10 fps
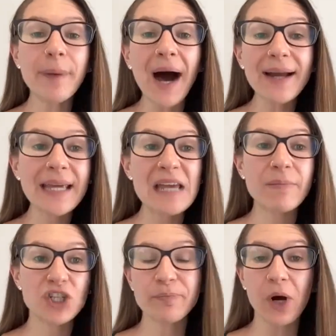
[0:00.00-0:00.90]
body
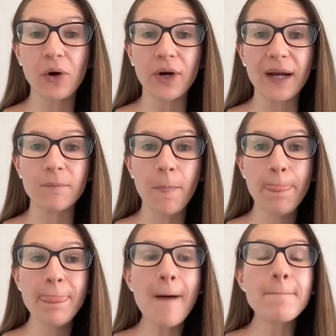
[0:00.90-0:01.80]
image program,
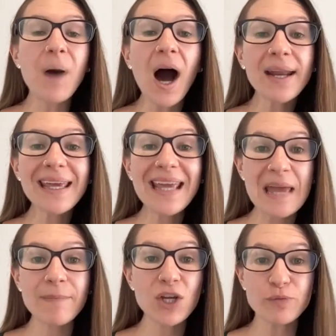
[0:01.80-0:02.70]
Body
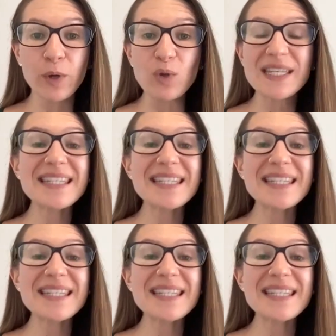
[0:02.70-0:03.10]
Image Boost.